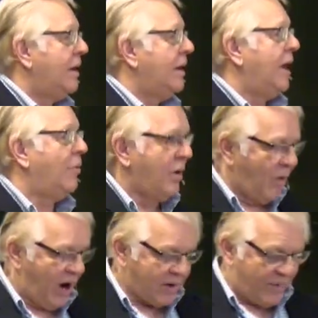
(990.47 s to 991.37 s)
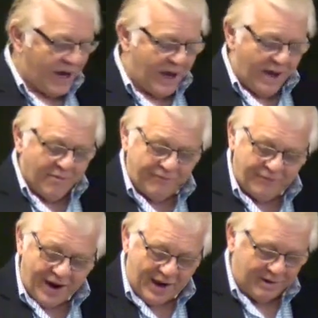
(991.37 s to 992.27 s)
And we walk by
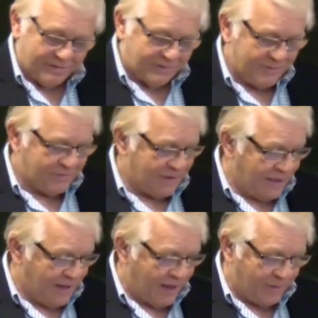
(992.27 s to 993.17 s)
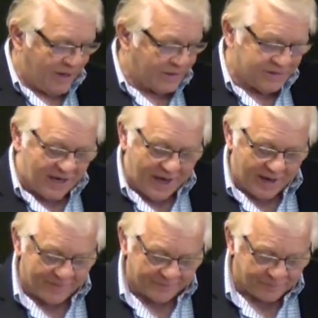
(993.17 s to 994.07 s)
faith and not by
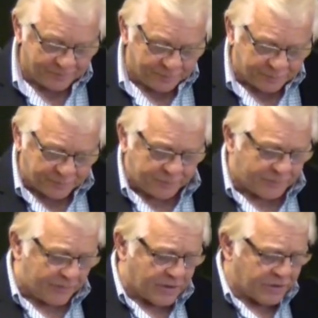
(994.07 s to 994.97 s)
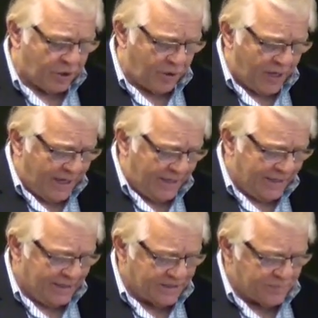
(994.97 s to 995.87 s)
sight. So
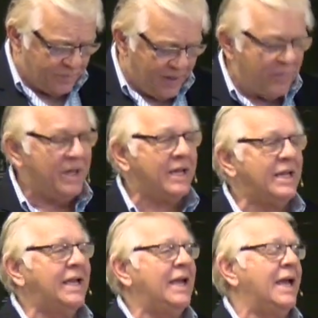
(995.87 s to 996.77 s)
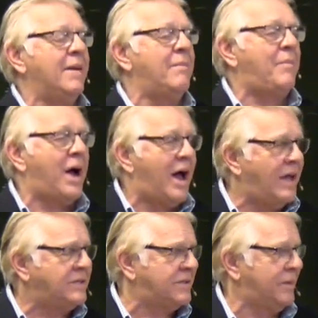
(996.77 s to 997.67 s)
it is biblically
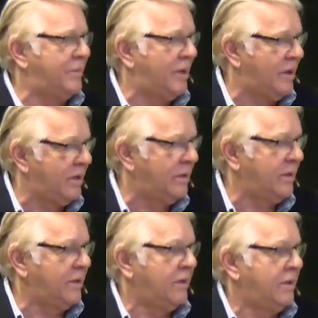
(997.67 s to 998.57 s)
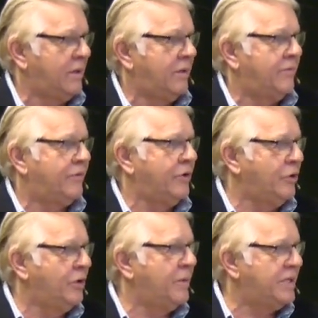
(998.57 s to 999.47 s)
impossible for
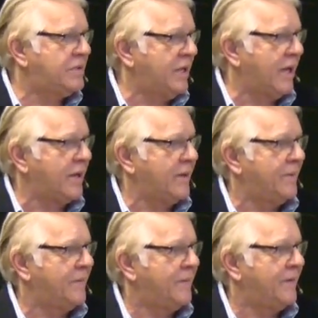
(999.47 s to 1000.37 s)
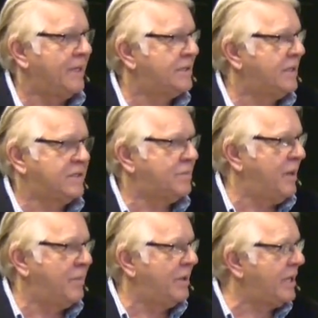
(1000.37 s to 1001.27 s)
you to be sick. It's
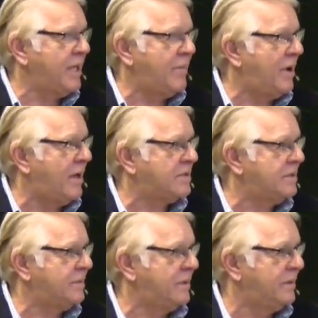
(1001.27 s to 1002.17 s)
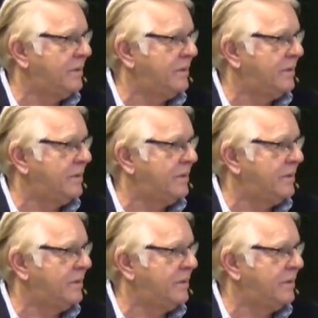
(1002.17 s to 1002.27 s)
biblically impossible.